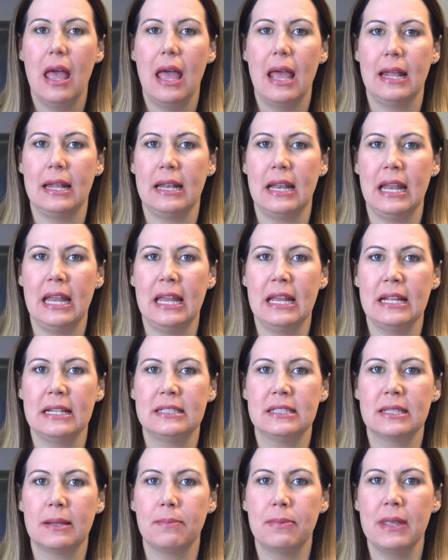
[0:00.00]
and
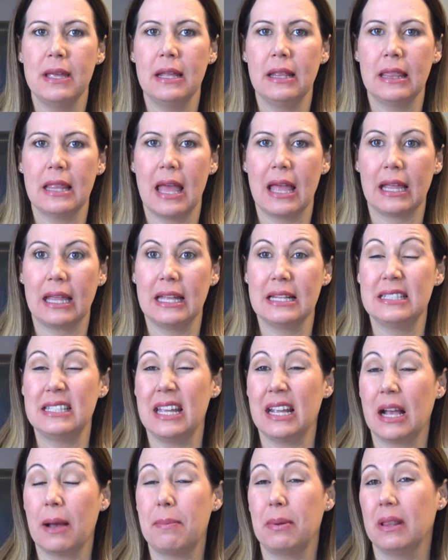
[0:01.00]
it's something that can
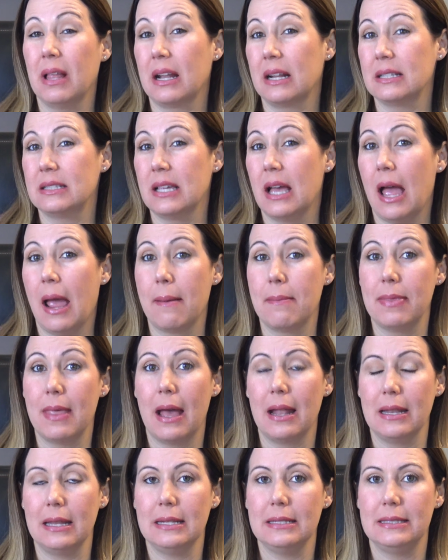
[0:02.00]
take up a lot of time,
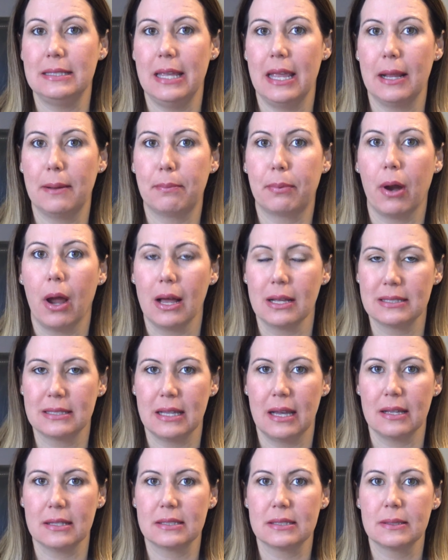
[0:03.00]
that intake
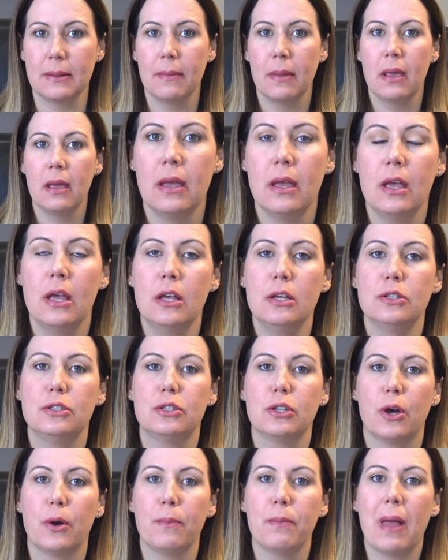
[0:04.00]
process.
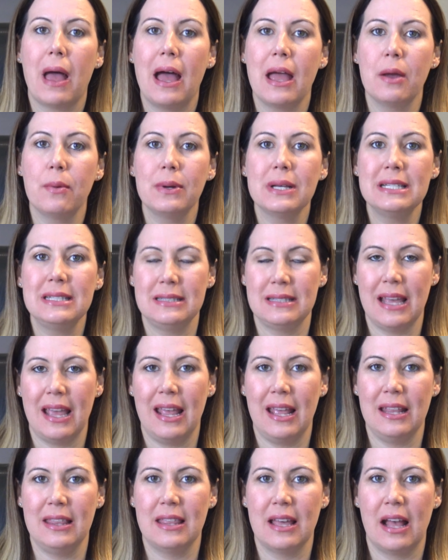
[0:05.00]
So I always
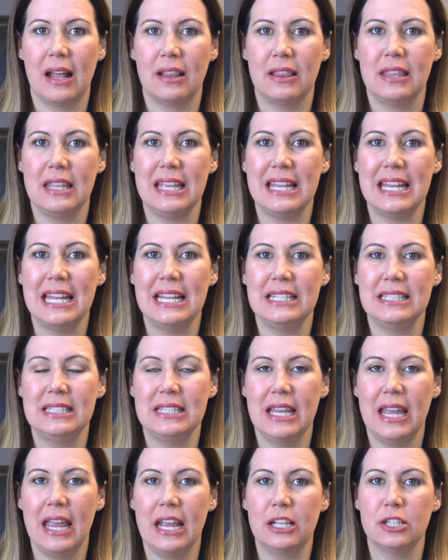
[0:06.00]
say that the
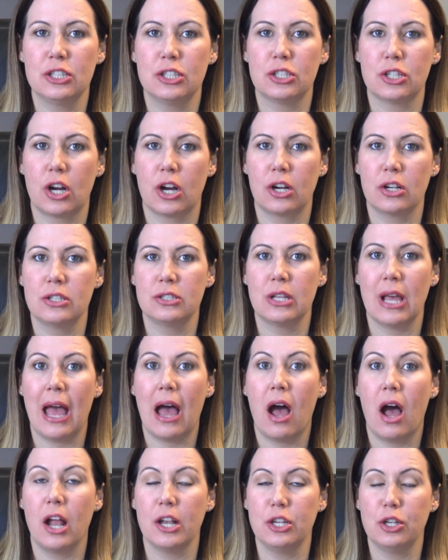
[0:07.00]
intake starts
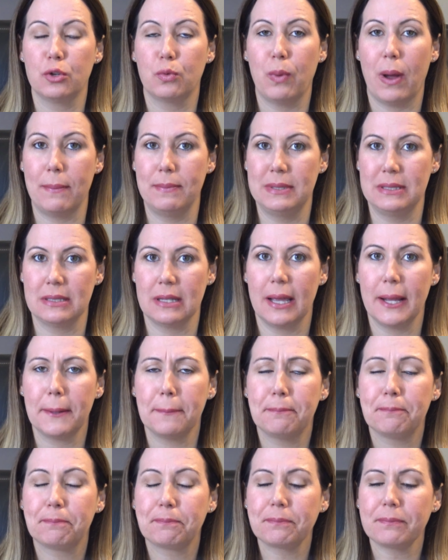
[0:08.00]
on your website